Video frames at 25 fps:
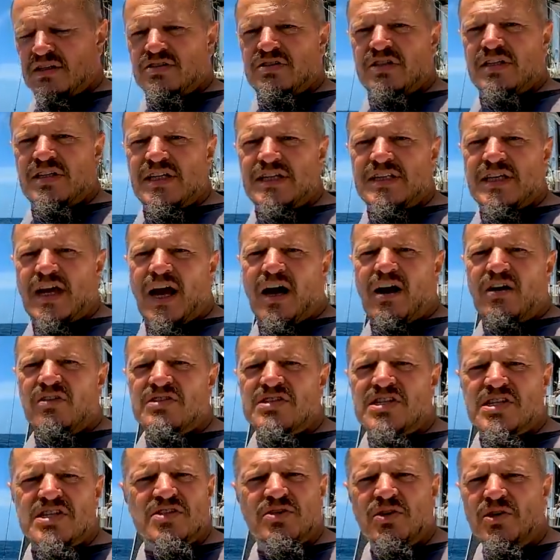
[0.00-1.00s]
so that the
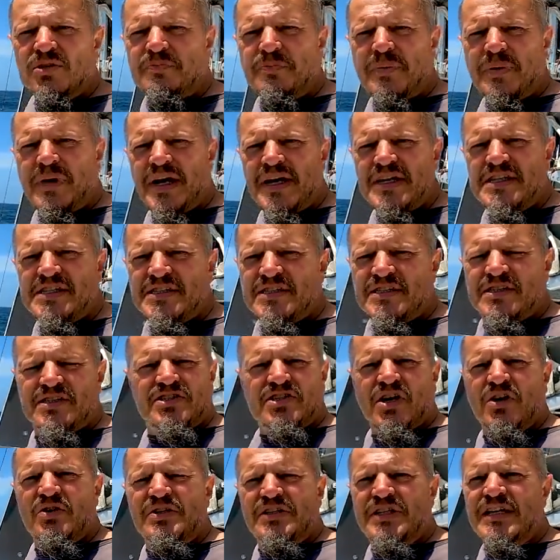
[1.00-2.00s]
house is not pressed
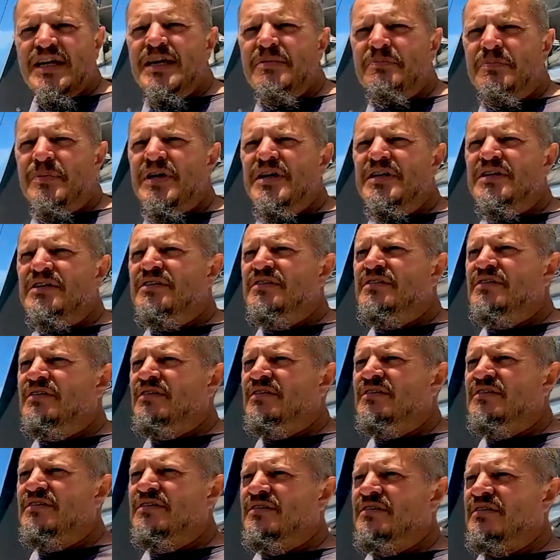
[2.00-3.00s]
so deep in
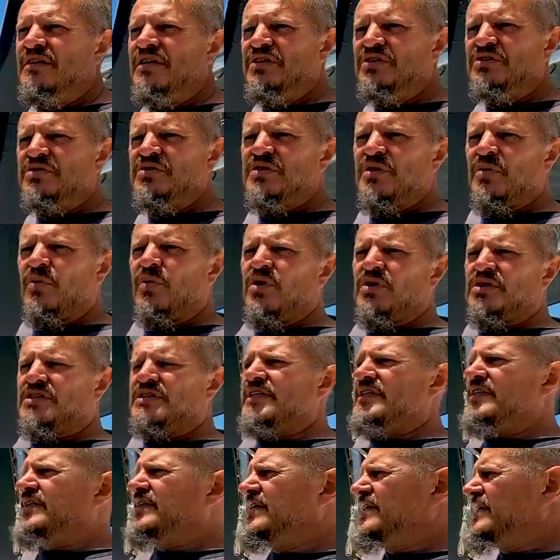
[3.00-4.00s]
into the
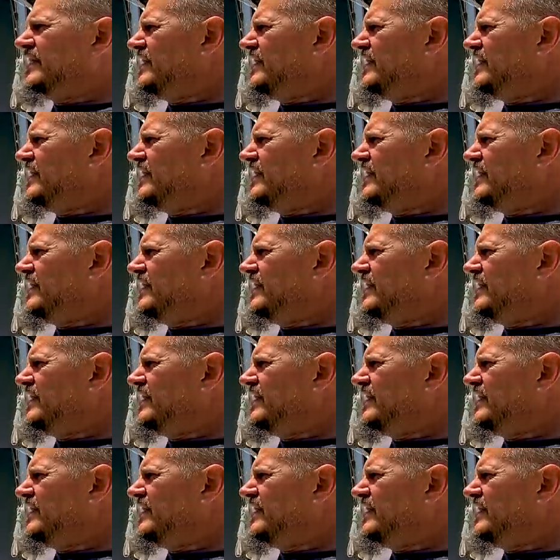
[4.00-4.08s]
water.